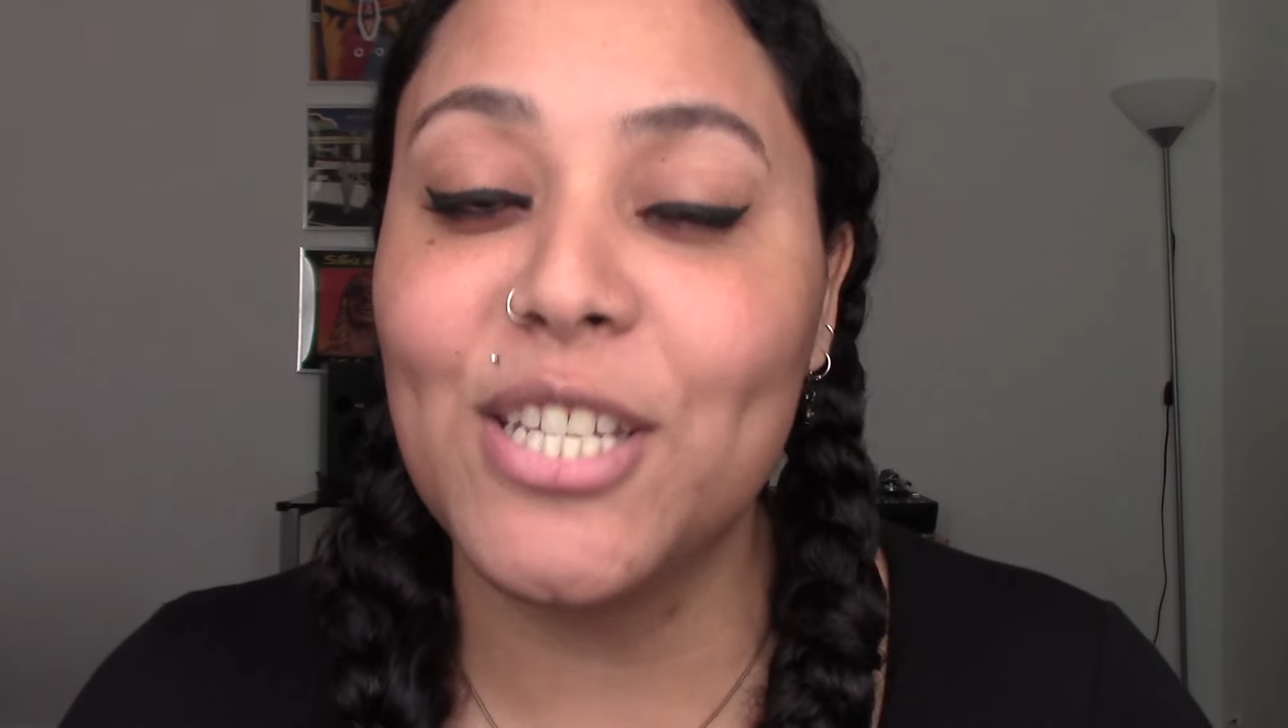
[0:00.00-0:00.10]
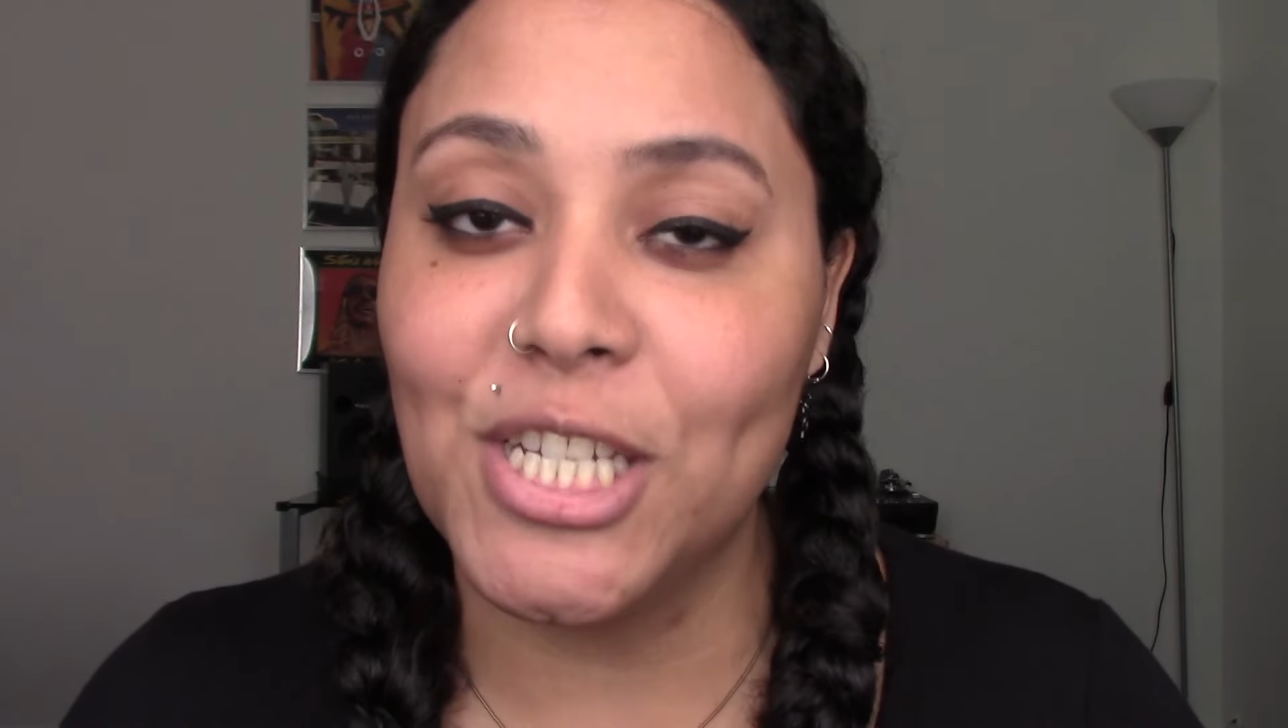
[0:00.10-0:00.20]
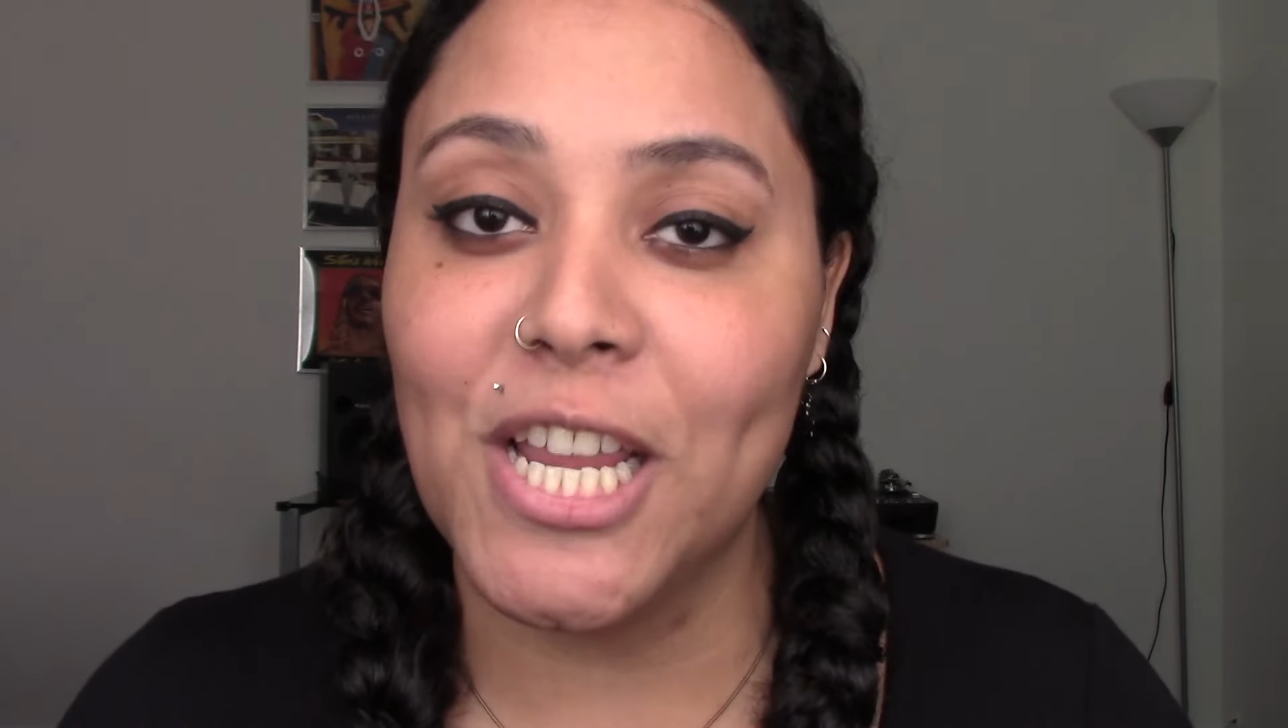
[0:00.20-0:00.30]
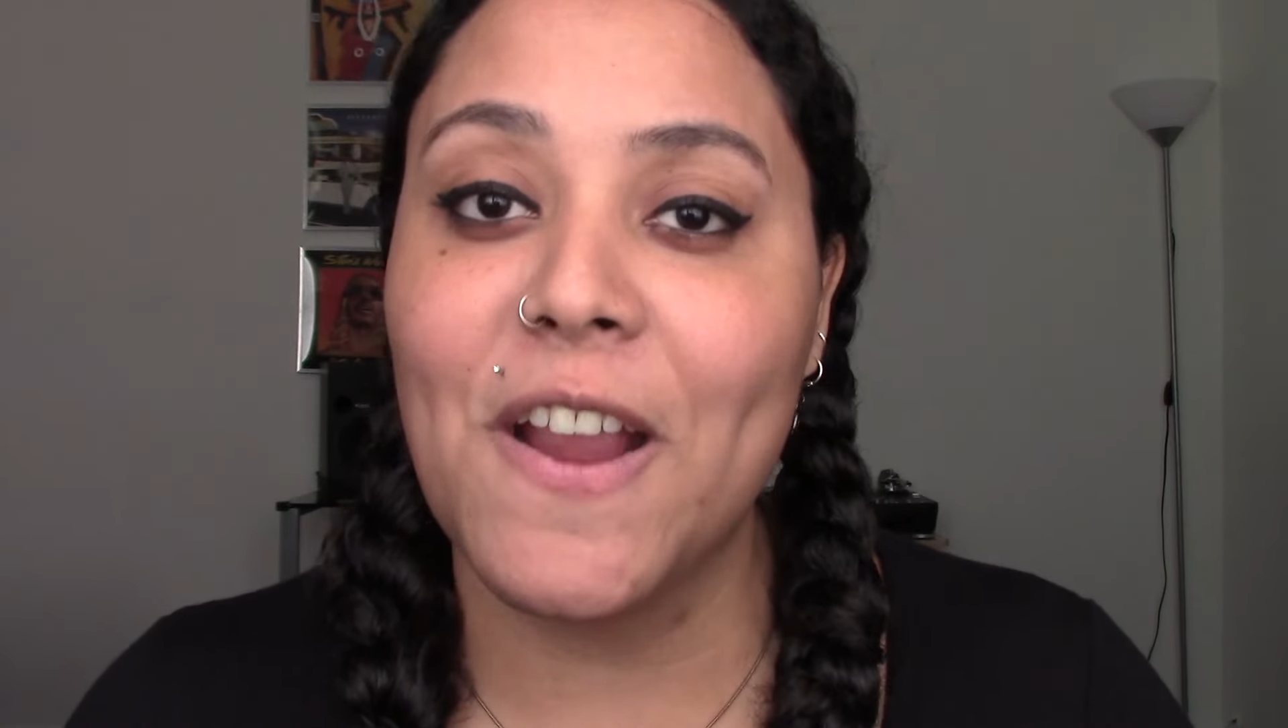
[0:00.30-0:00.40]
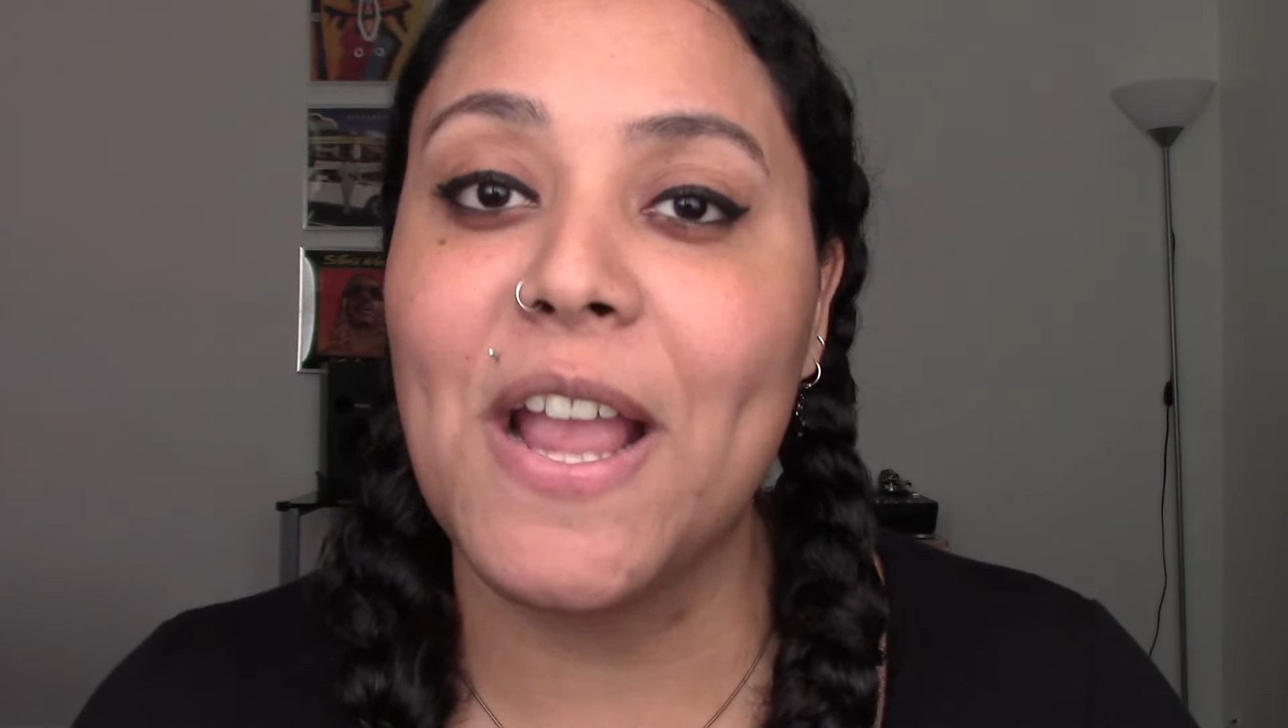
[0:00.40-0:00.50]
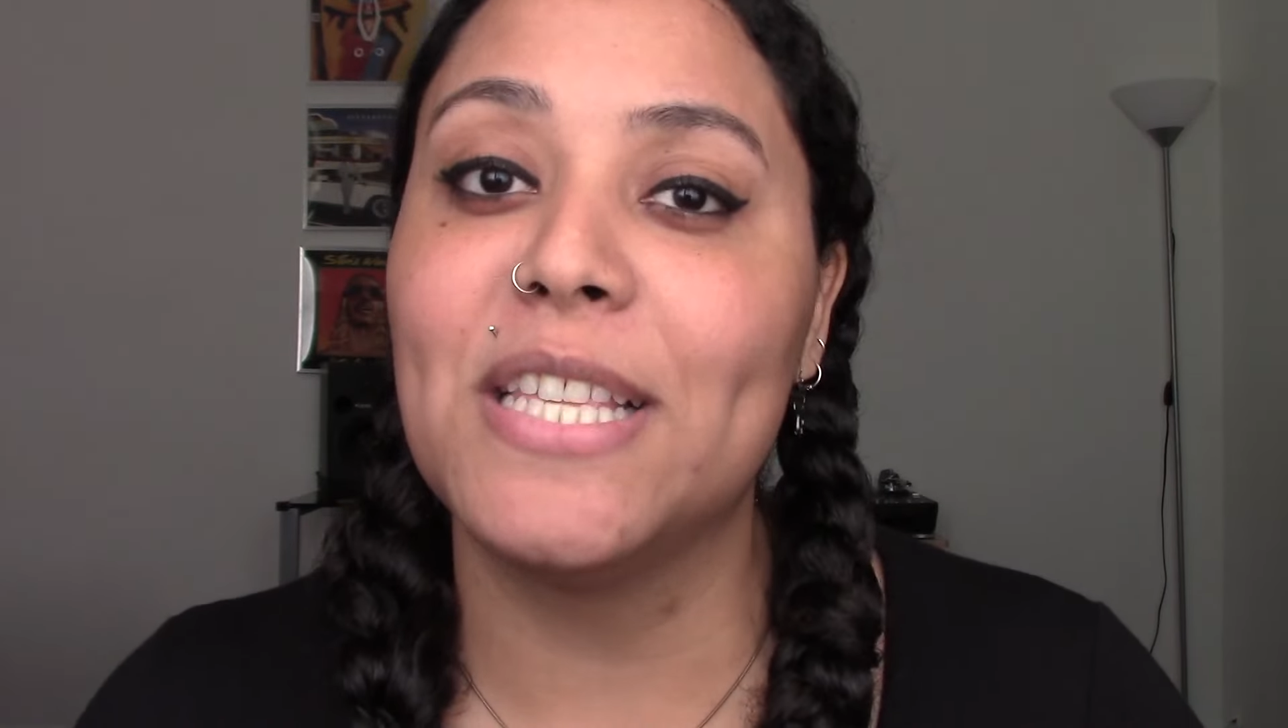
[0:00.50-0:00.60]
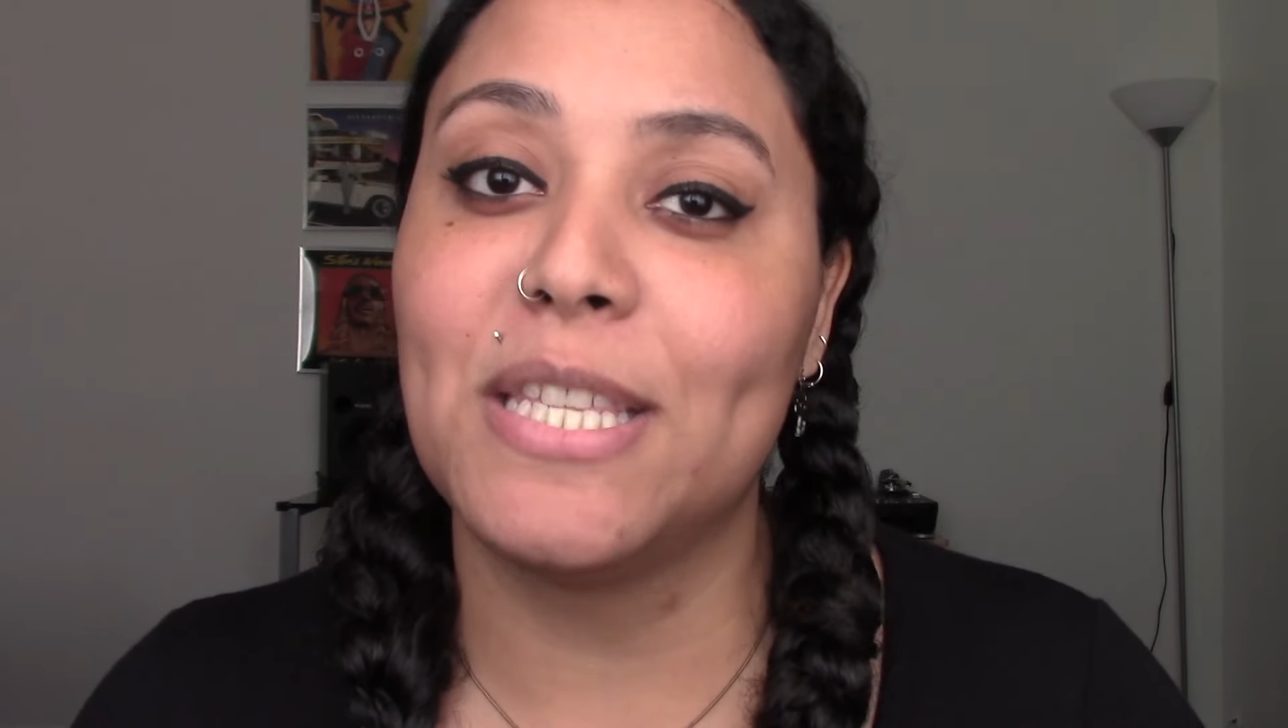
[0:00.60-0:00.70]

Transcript: share, and